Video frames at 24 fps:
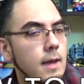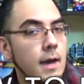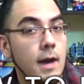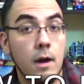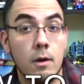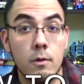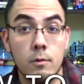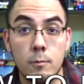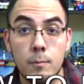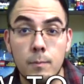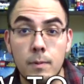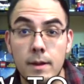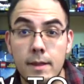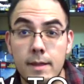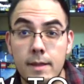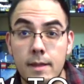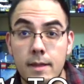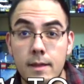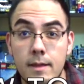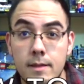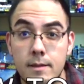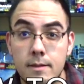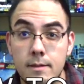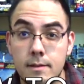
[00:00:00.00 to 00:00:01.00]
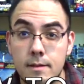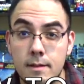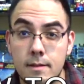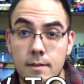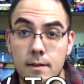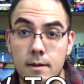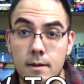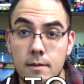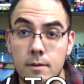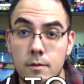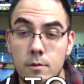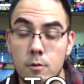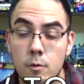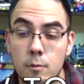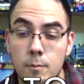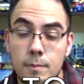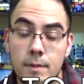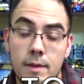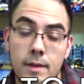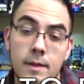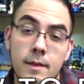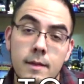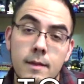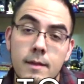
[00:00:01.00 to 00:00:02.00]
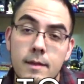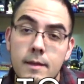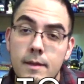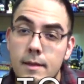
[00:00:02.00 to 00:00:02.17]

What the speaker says: how to play Guitarra de Golpe.